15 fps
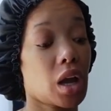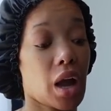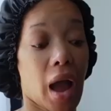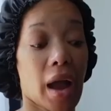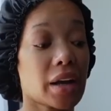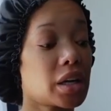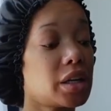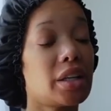I
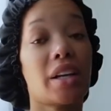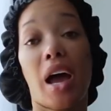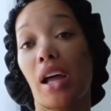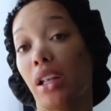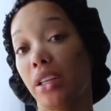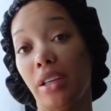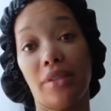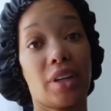could
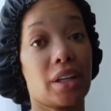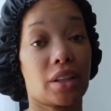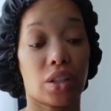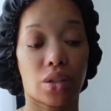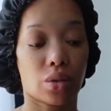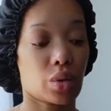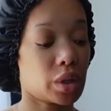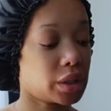not leave it at the
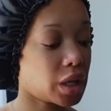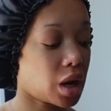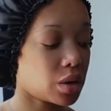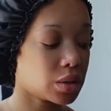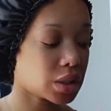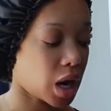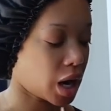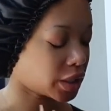store.
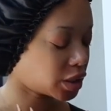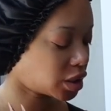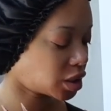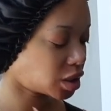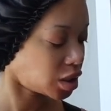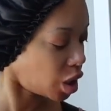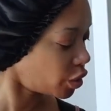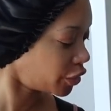Those are
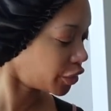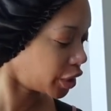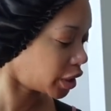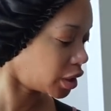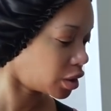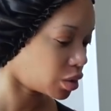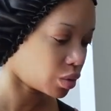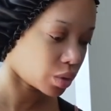so
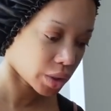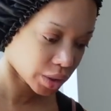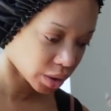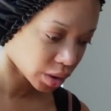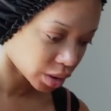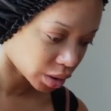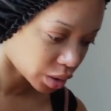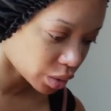freaking
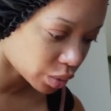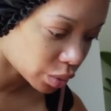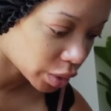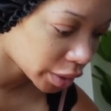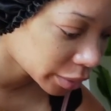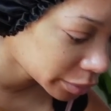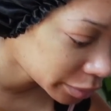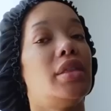gorgeous, Lord.